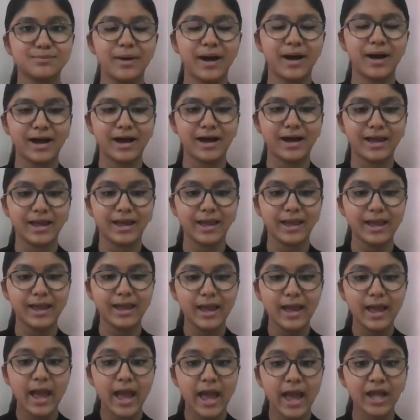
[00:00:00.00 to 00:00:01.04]
by
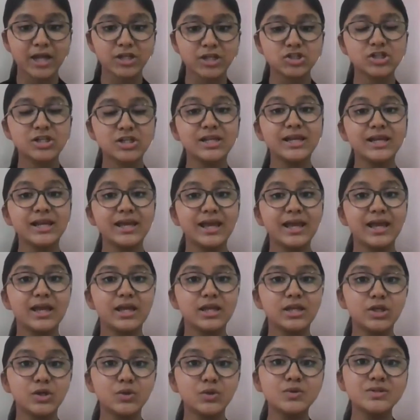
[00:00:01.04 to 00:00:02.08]
actually
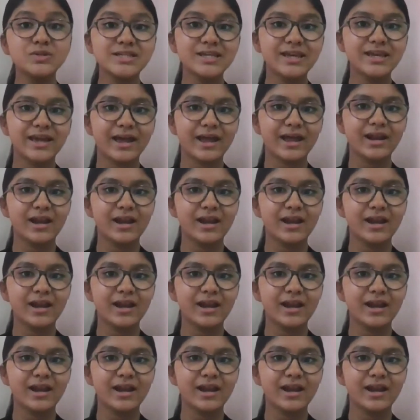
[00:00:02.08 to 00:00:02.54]
using